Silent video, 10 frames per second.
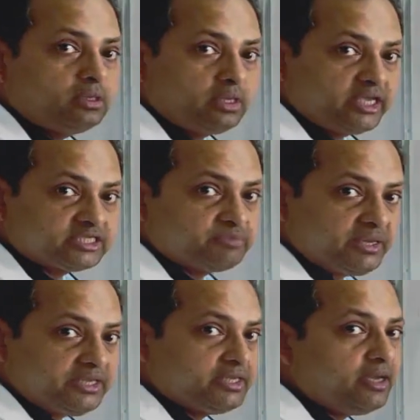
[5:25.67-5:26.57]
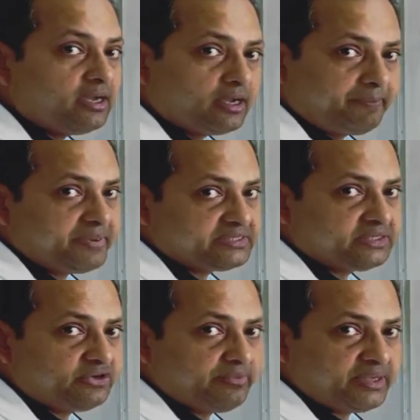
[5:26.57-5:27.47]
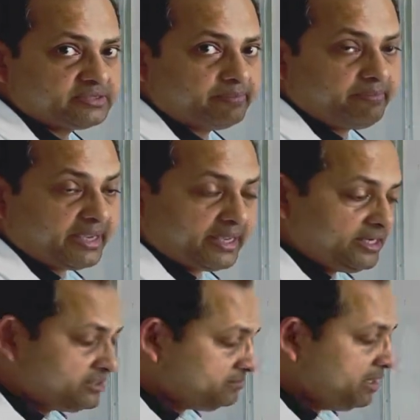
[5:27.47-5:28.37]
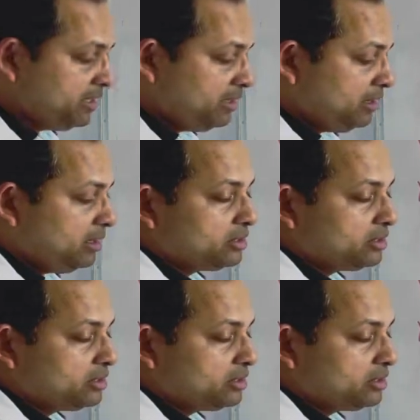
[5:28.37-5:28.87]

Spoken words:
explain the compensatory mechanism.